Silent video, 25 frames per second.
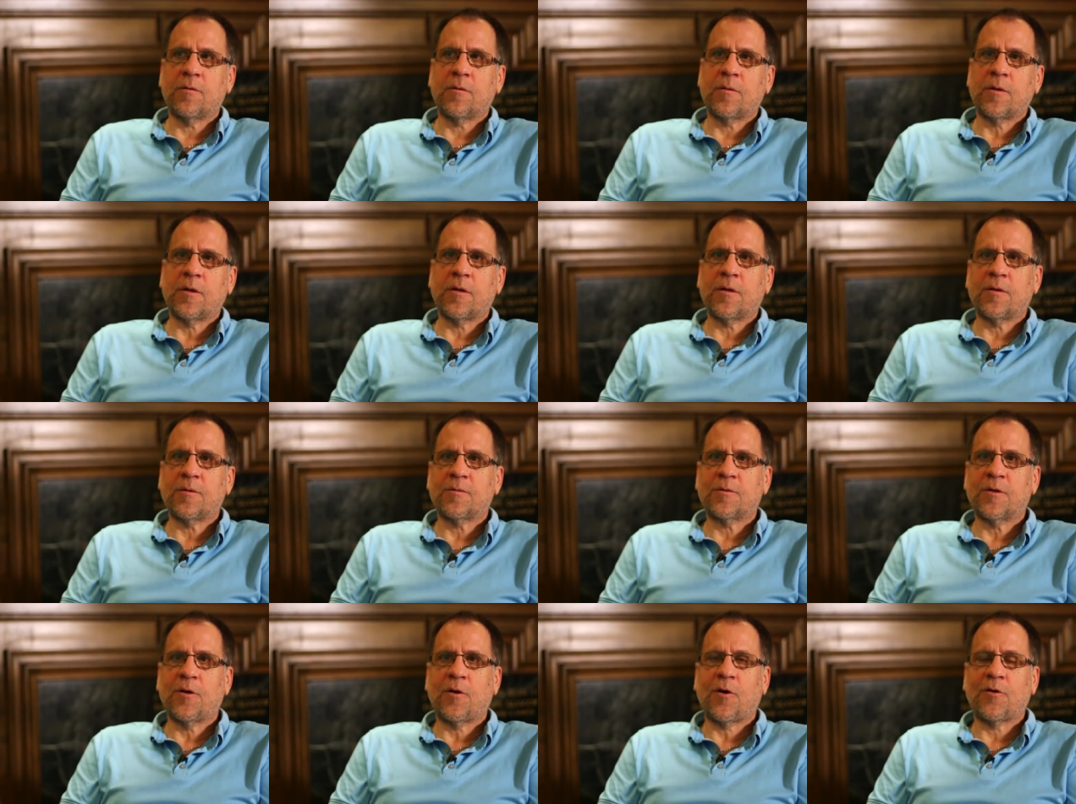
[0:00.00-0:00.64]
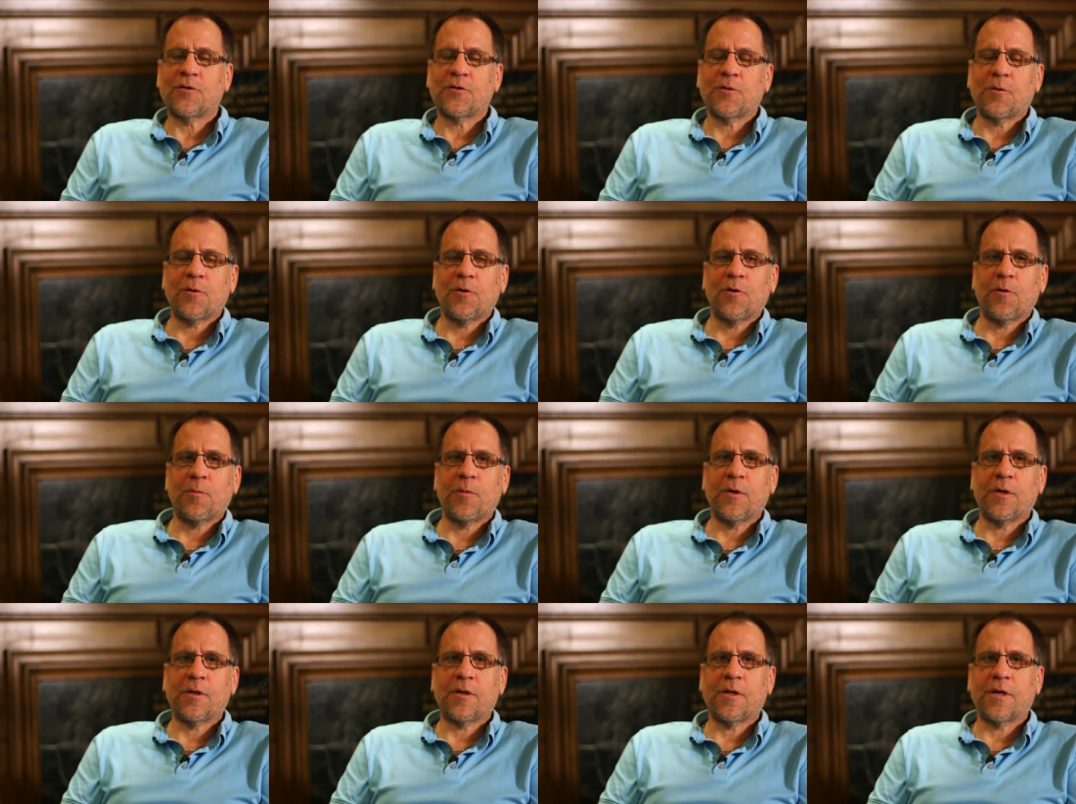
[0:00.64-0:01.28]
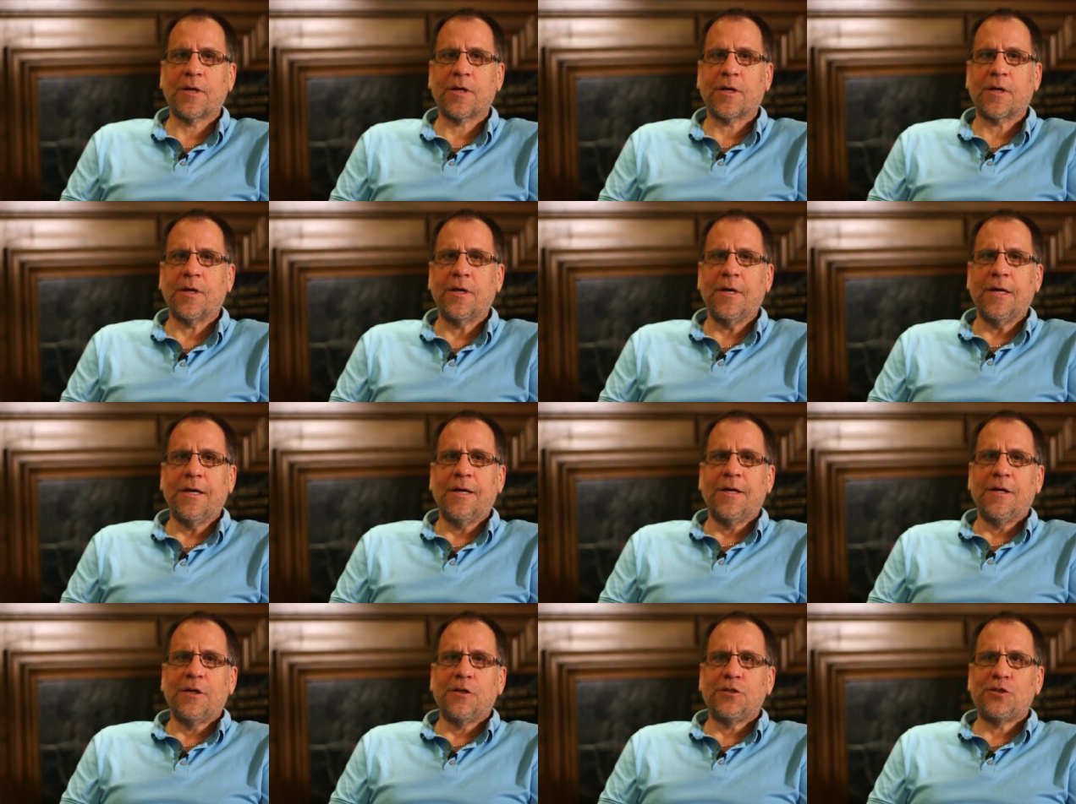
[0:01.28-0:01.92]
you know, also a little bit like
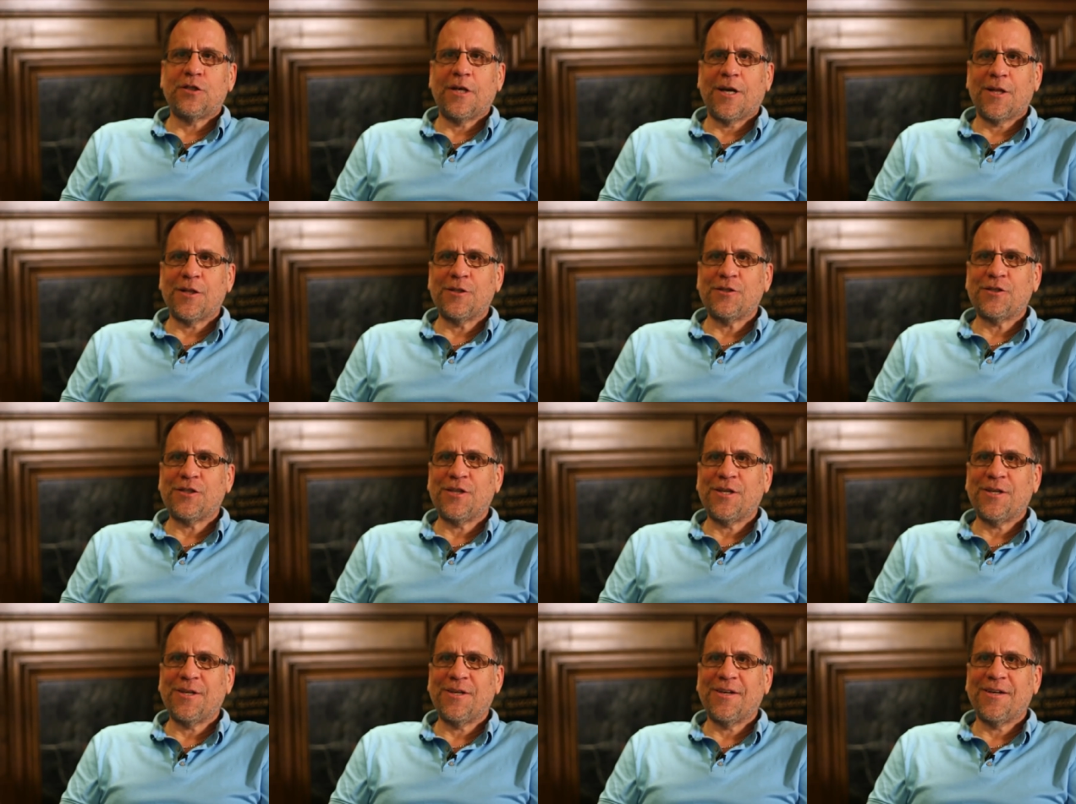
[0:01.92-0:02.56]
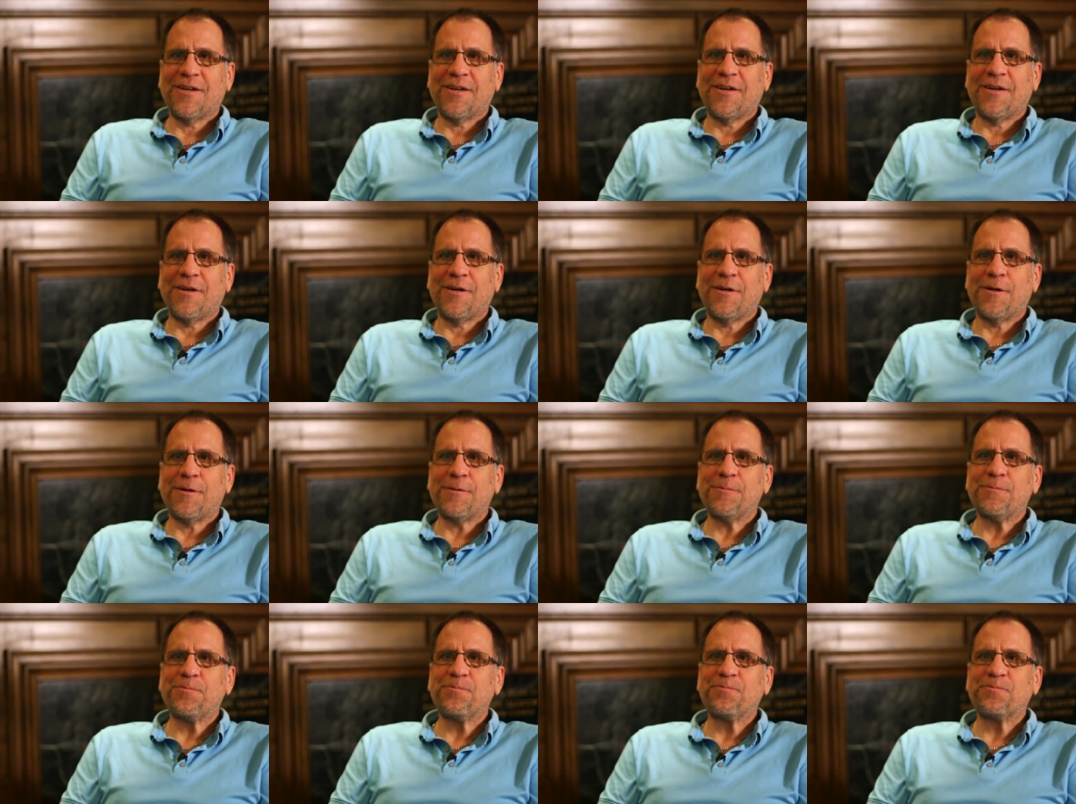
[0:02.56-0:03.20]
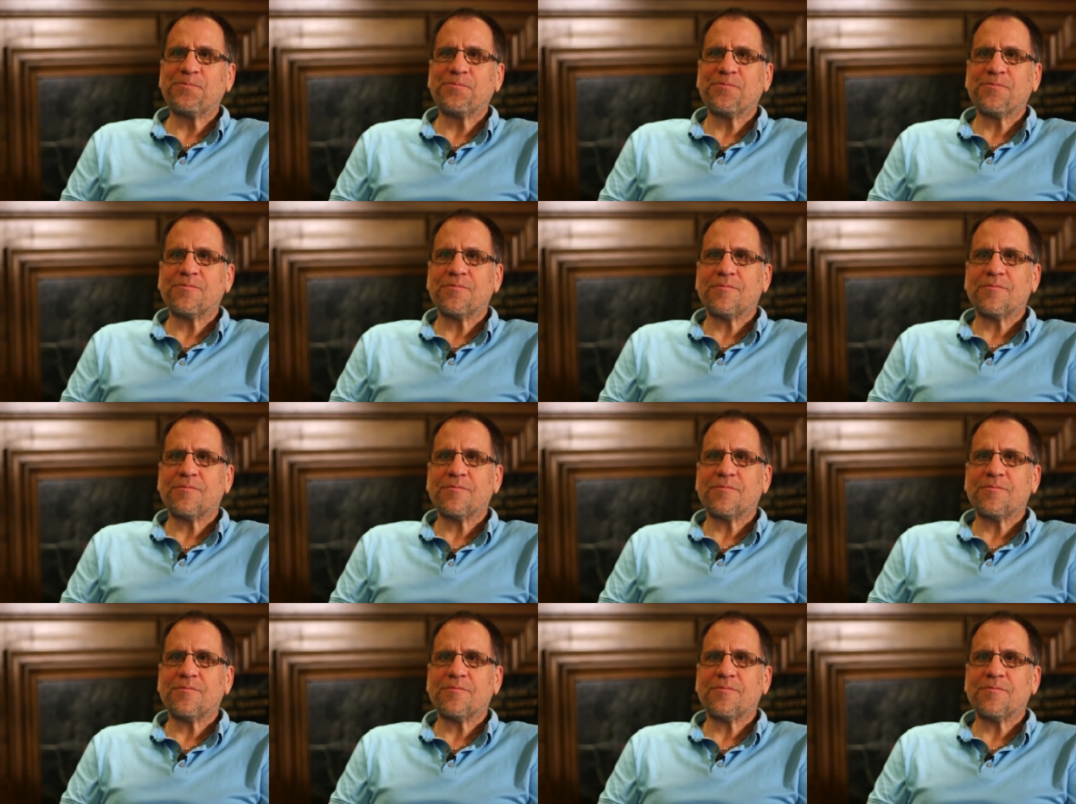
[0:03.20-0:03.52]
challenging um,